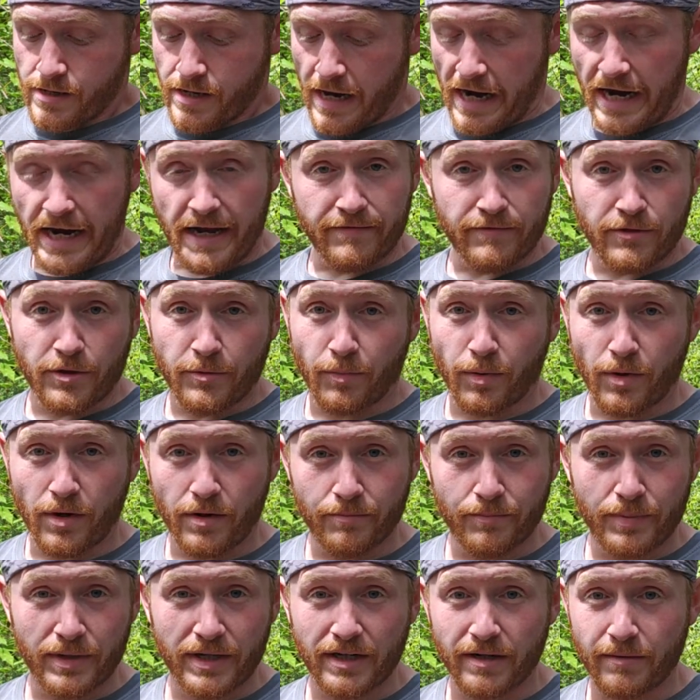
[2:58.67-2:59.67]
I have no
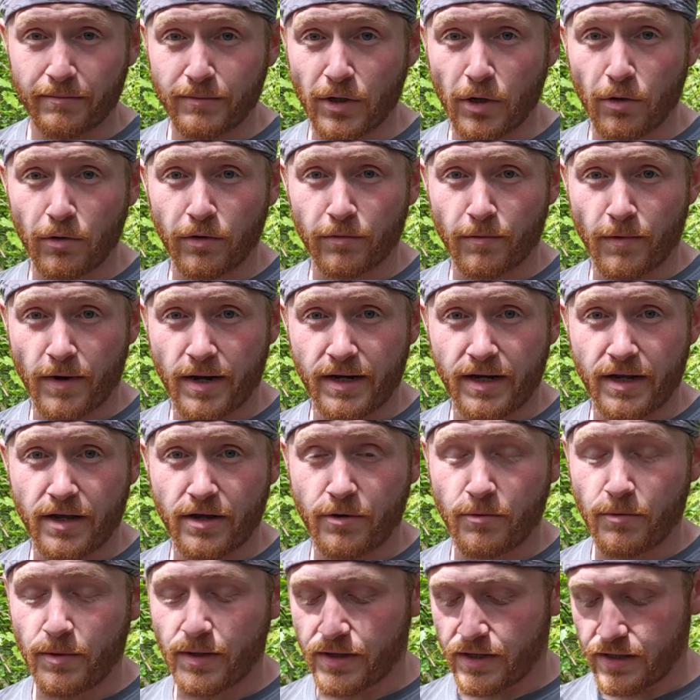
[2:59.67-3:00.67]
problem picking up NOAA
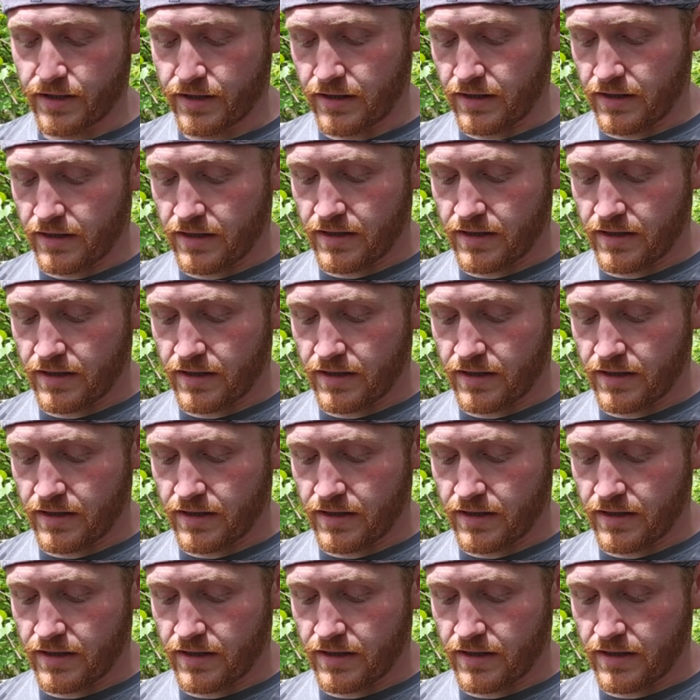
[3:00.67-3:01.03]
radio with it.